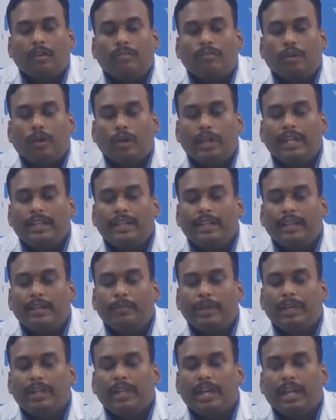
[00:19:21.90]
Following
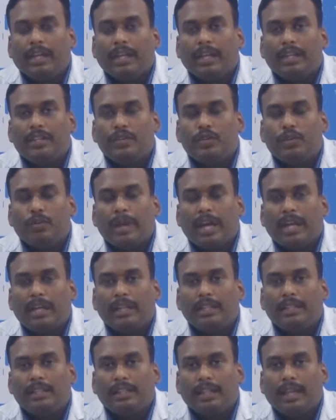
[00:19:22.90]
treatment guidelines to
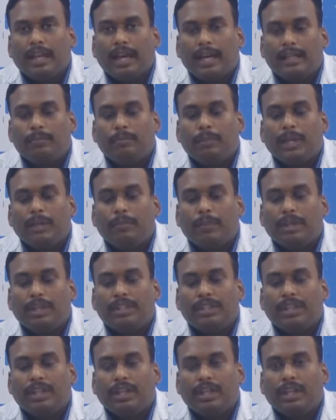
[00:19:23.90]
manage the high blood
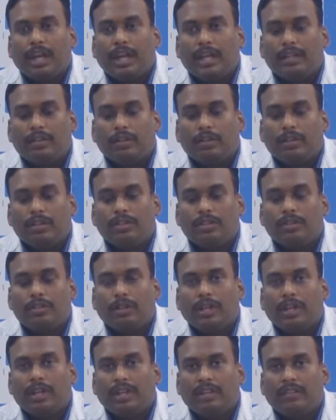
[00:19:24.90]
pressure and high
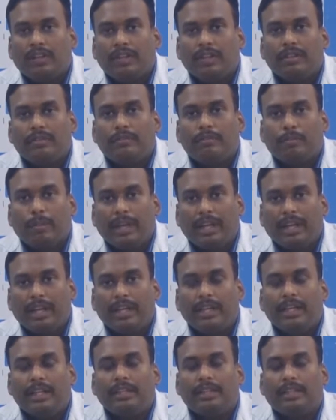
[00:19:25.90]
cholesterol and even
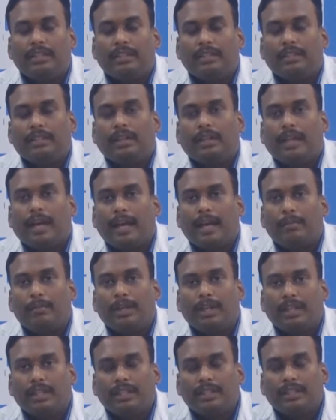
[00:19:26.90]
maintaining the
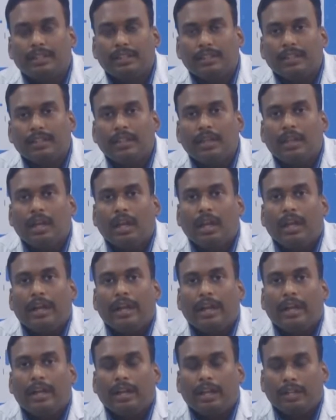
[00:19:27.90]
diabetes
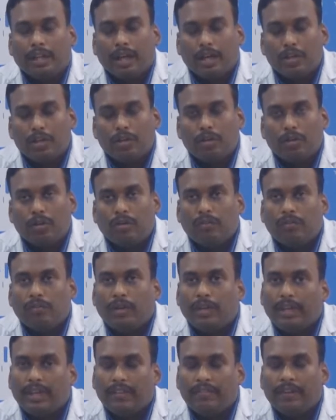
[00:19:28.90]
under control
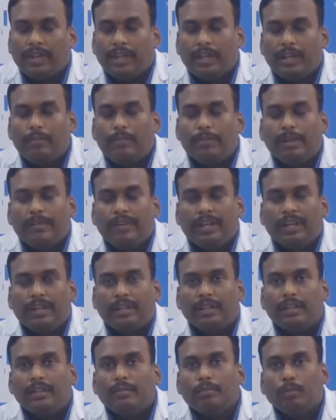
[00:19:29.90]
will definitely
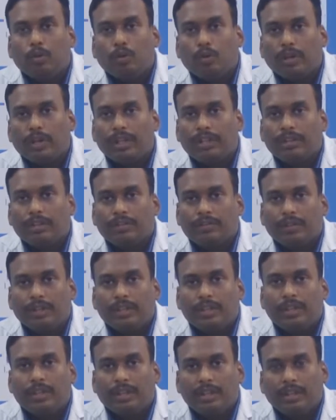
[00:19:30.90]
prevent the progression of
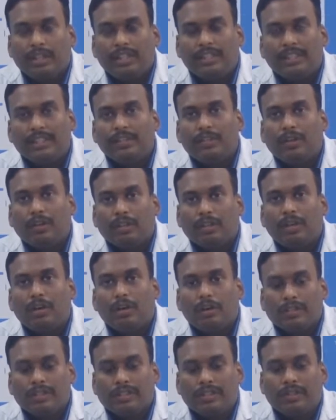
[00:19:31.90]
the disease or the
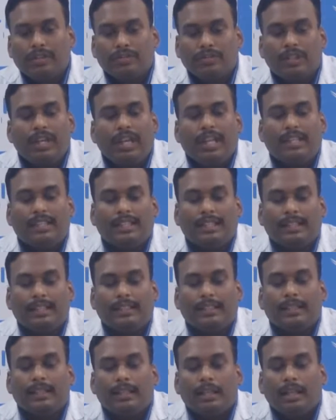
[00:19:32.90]
onset of the
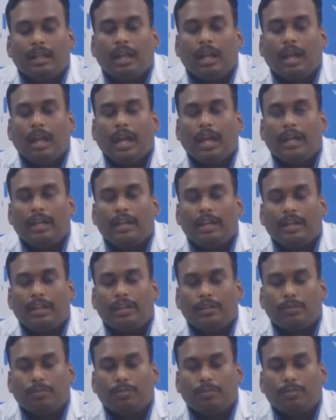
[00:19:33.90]
disease. And